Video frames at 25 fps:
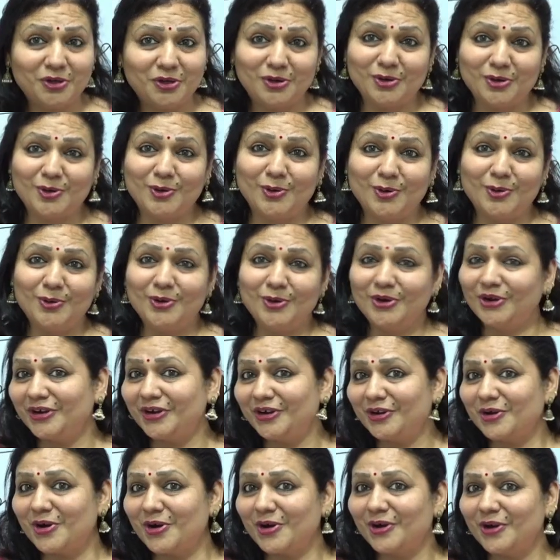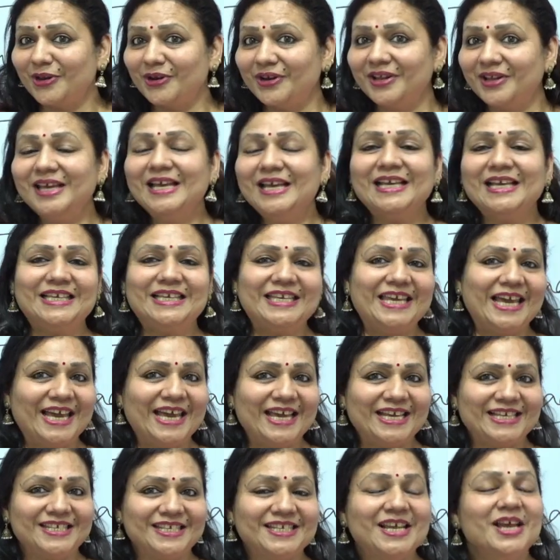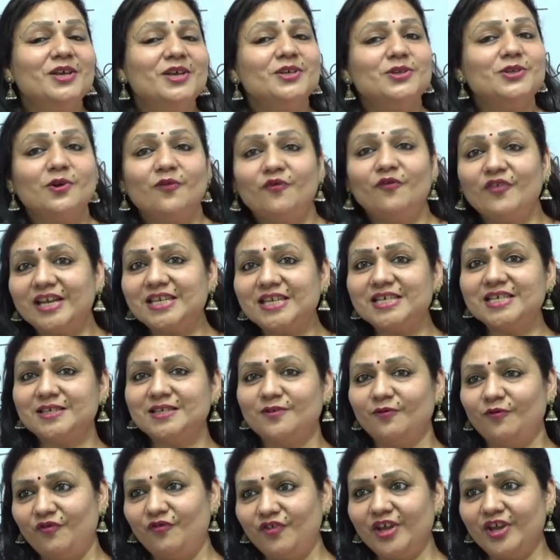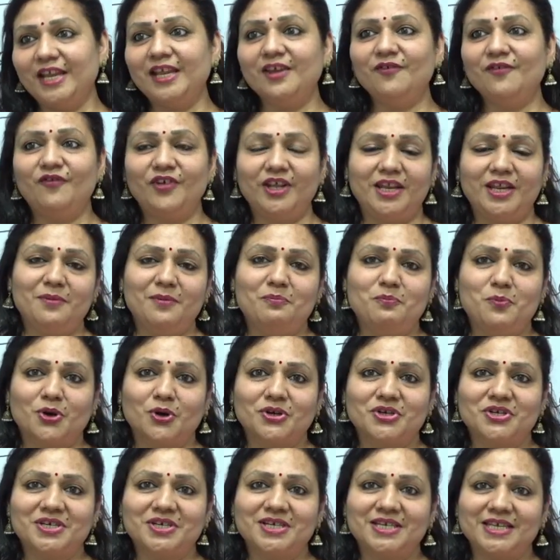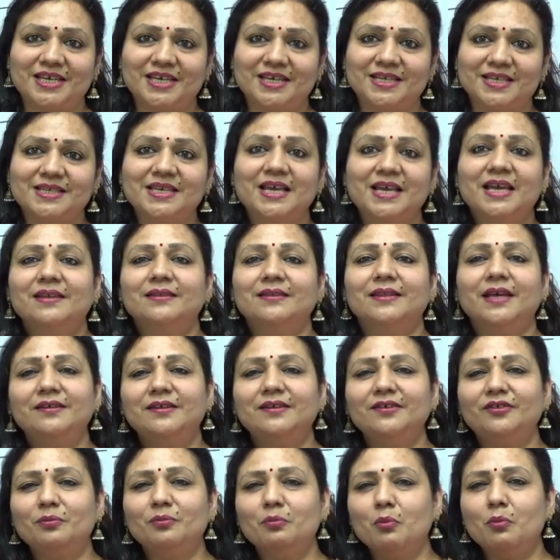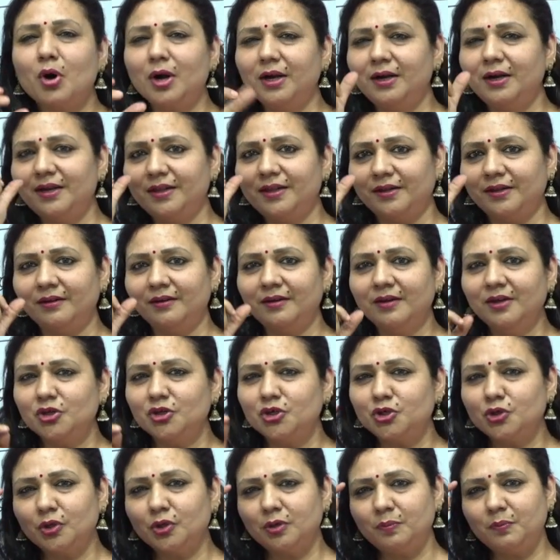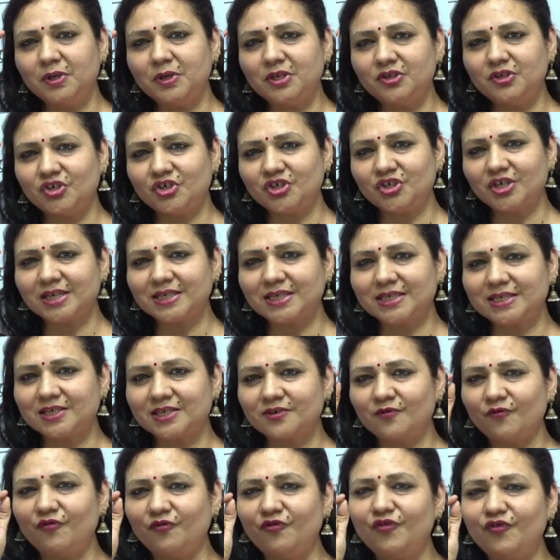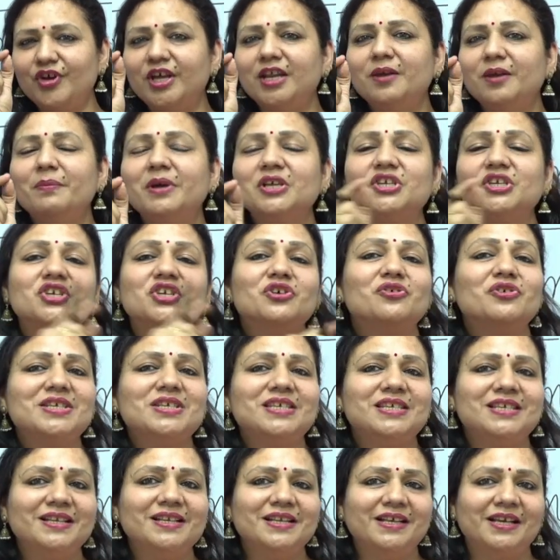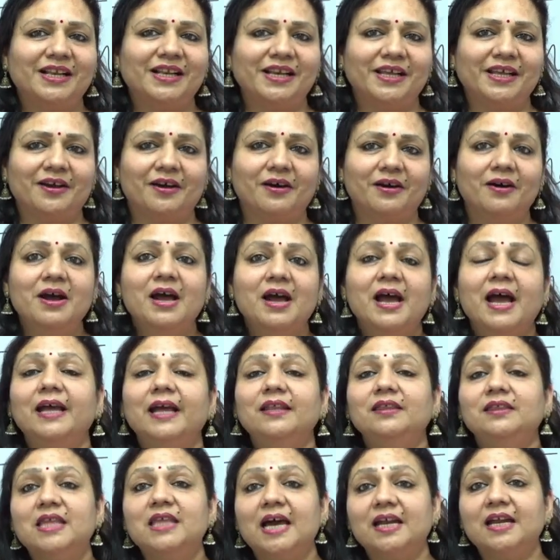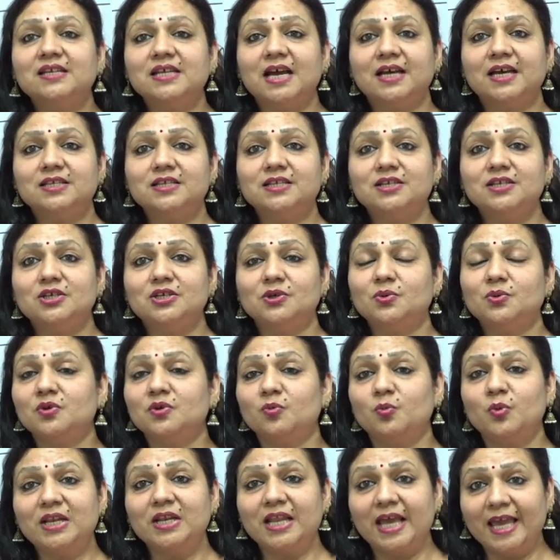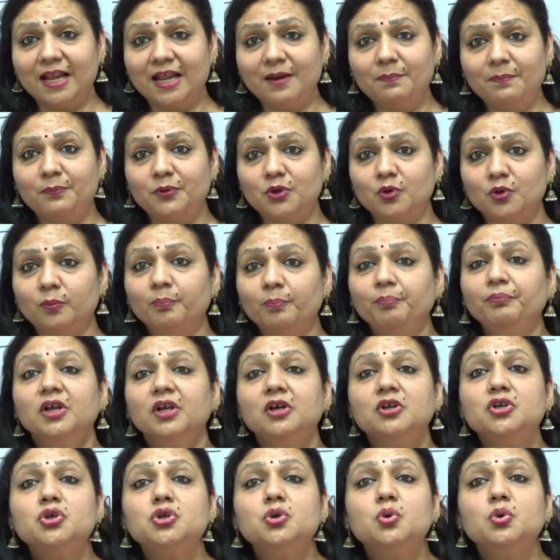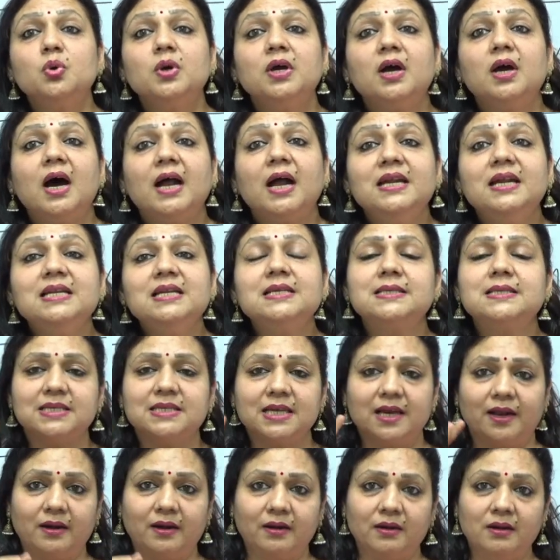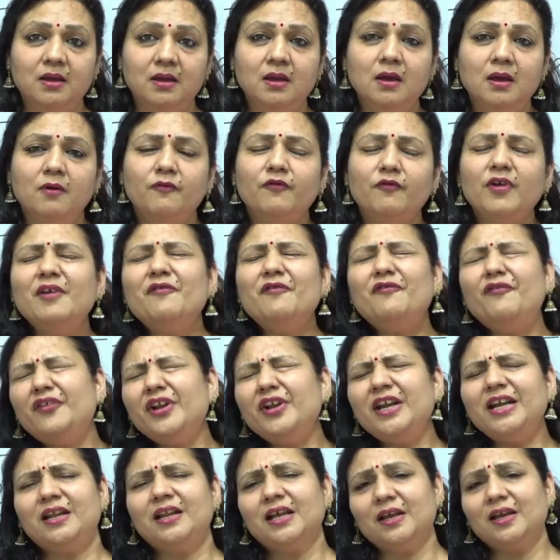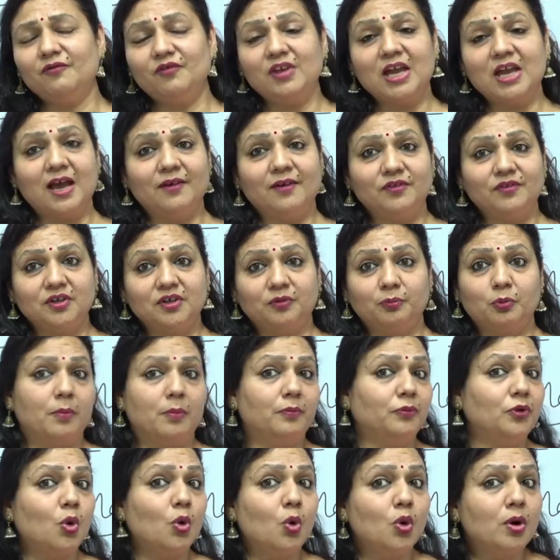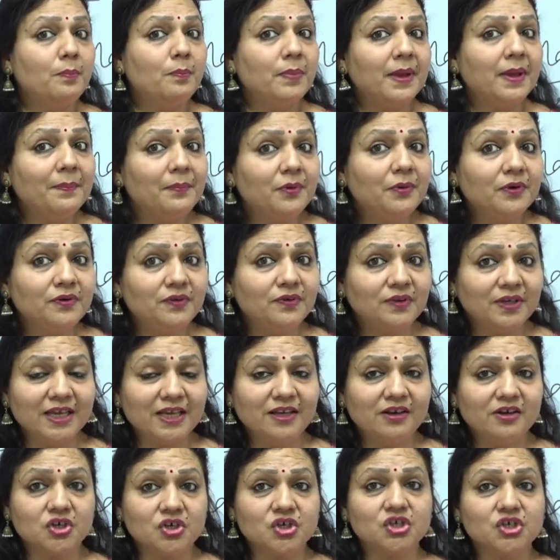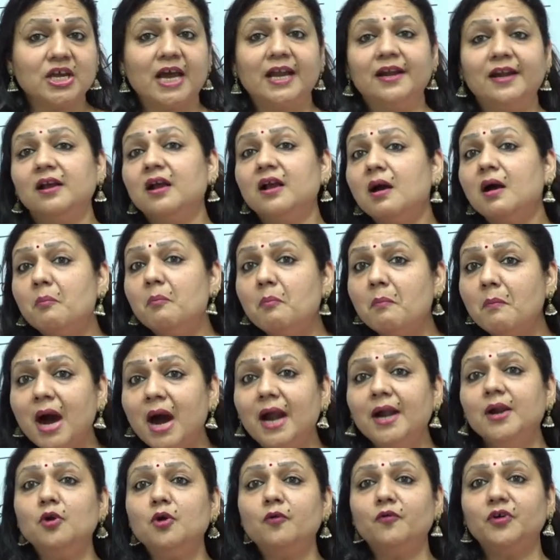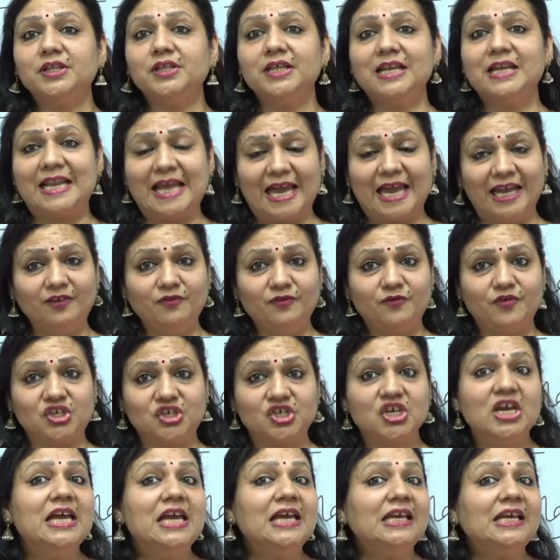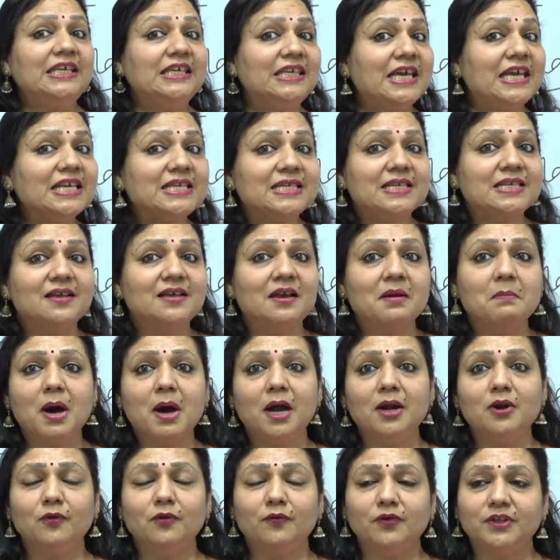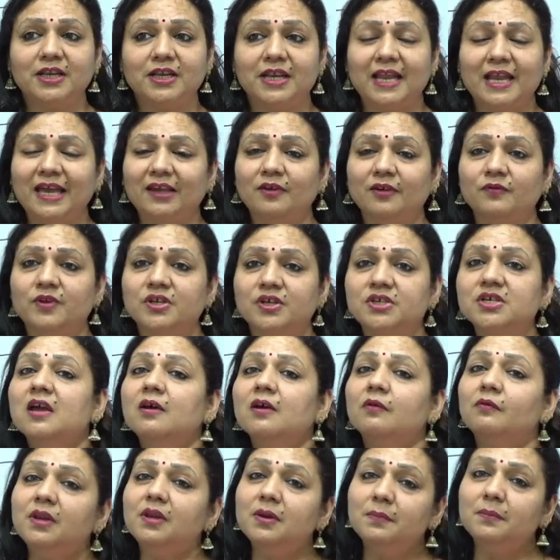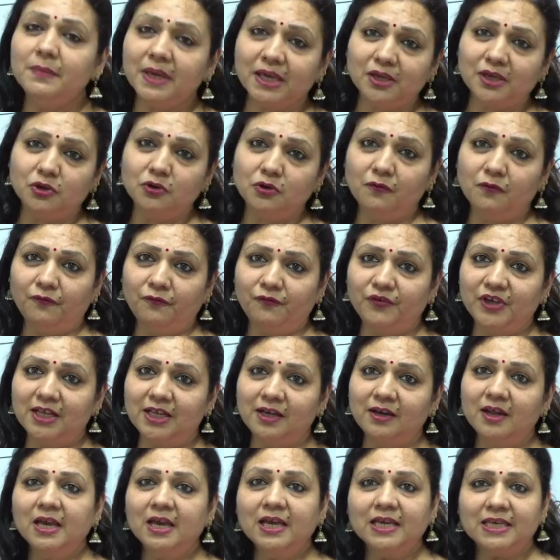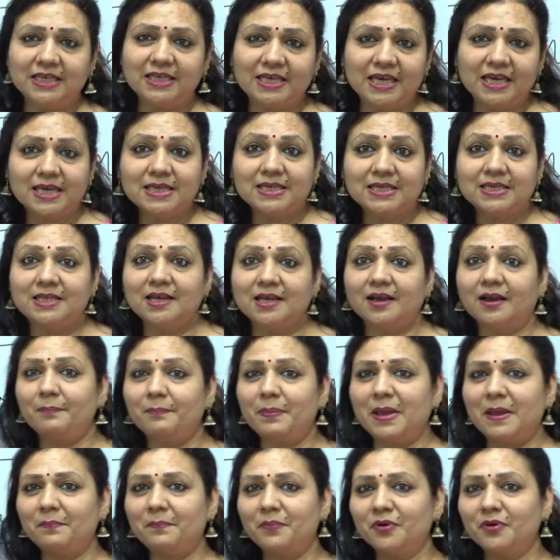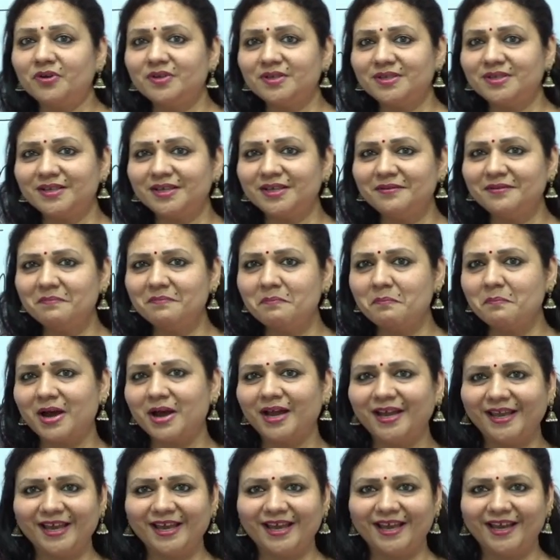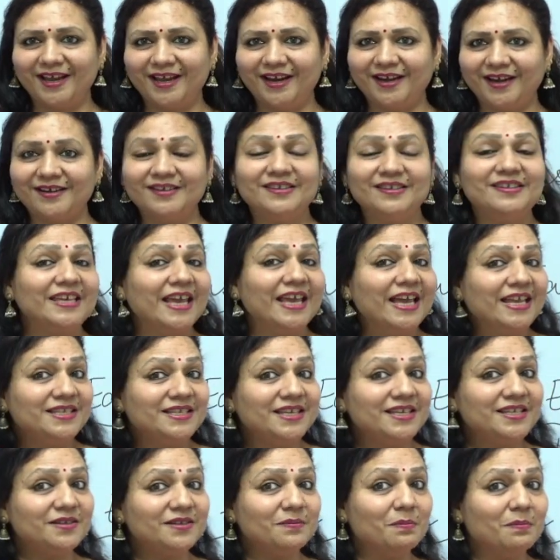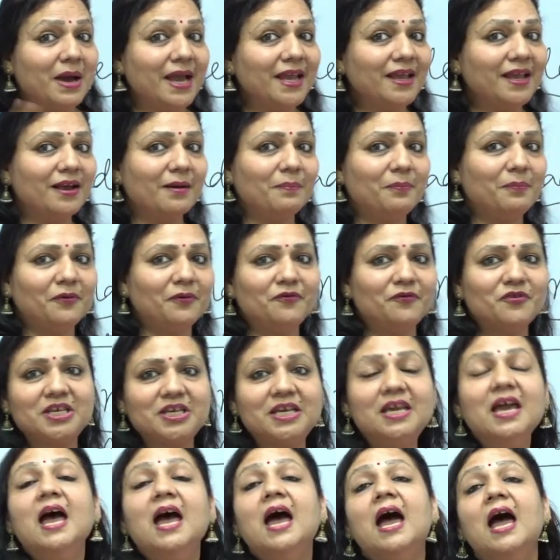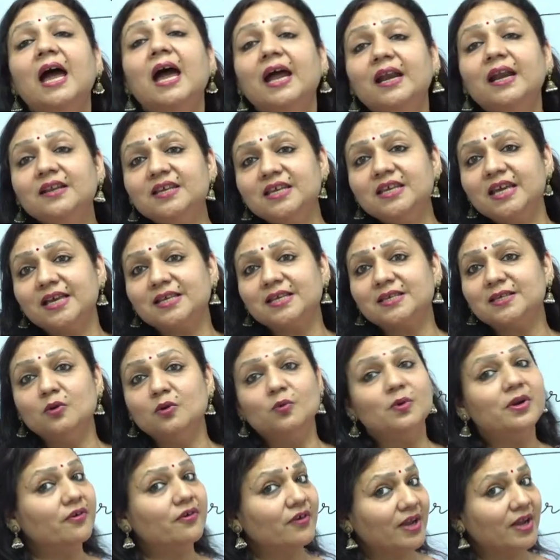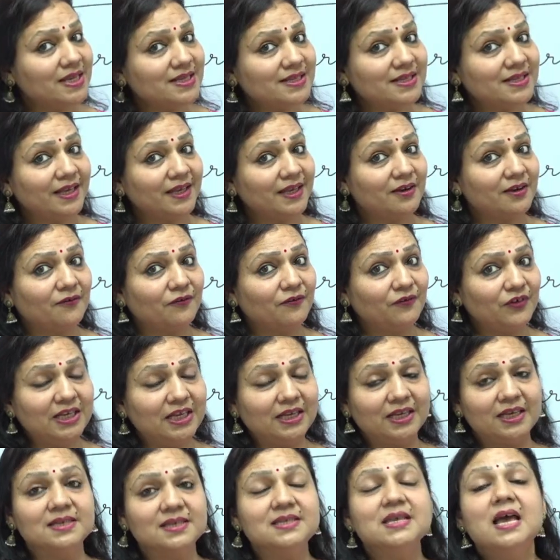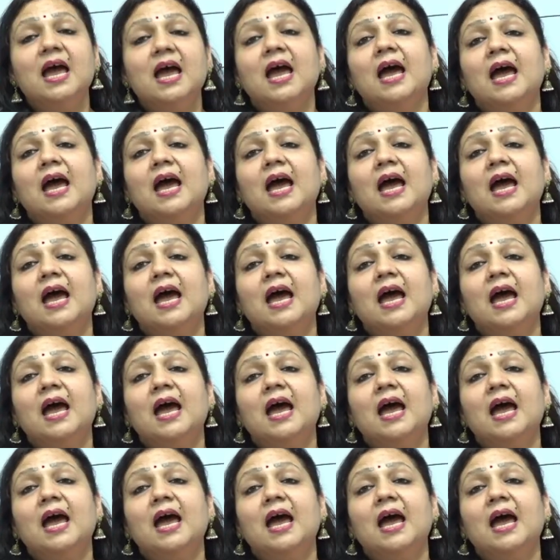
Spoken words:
No, not at all. Yes. So what is very, very important is that this maudlin should be just very much crystal clear, and that attitude will help you to understand. Every time we have this problem, the whole paper is in English, and a command over the language, yes, a command over the language will make you feel, yes, the paper is in my hands. Yes, it's my cup of tea. And yes, you will rise like a phoenix,